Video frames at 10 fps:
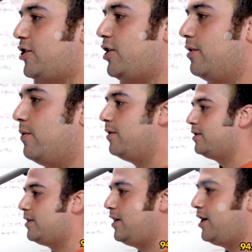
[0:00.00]
at Cher Lloyd,
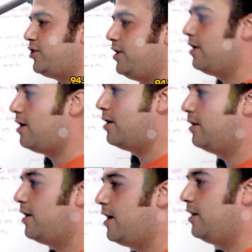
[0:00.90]

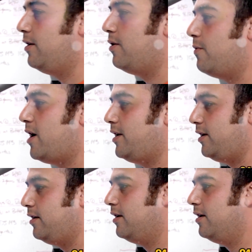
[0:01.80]
CherLloyd.